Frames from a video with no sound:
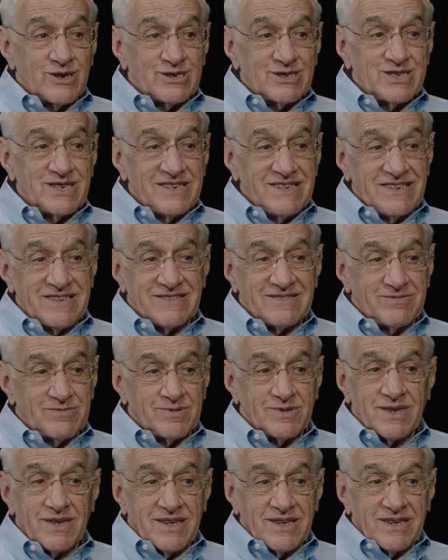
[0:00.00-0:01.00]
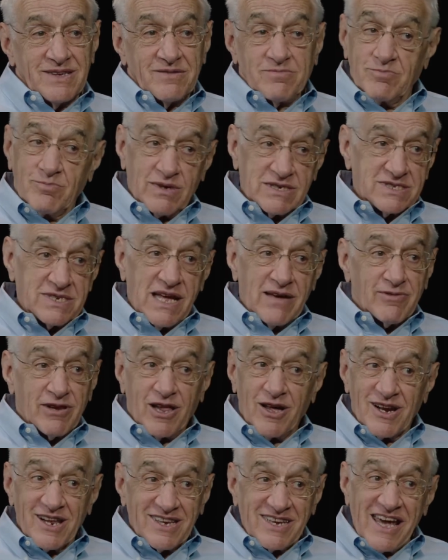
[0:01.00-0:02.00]
She must have a
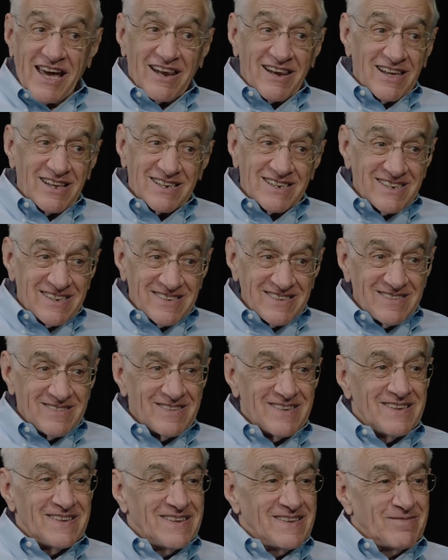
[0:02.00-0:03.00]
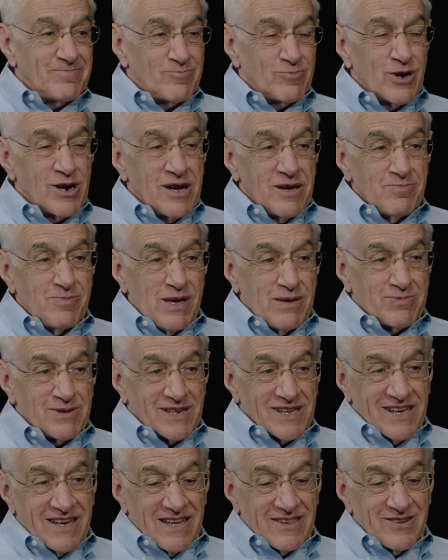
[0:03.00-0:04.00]
lot of talent in bringing people
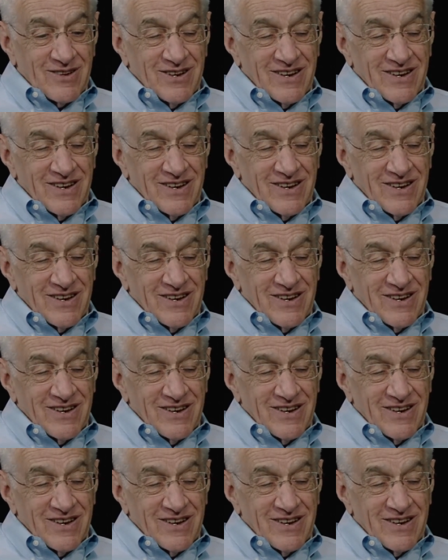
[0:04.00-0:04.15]
together.